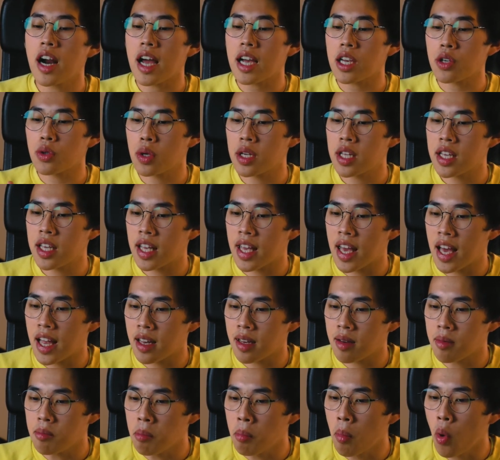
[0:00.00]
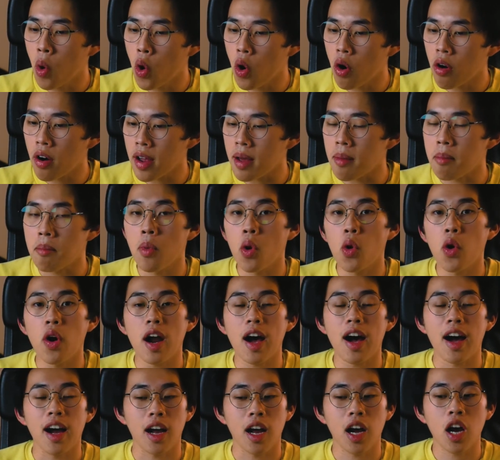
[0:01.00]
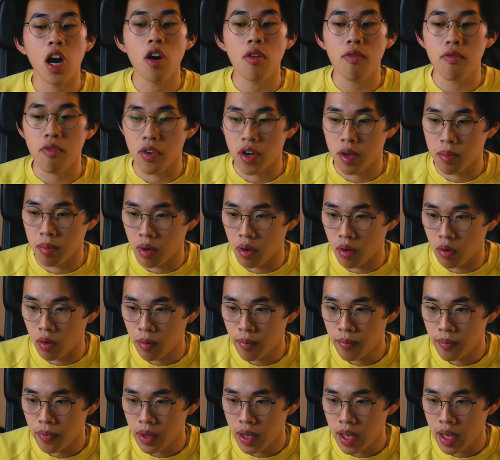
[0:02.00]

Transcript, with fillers: actually getting more and more uncomfortable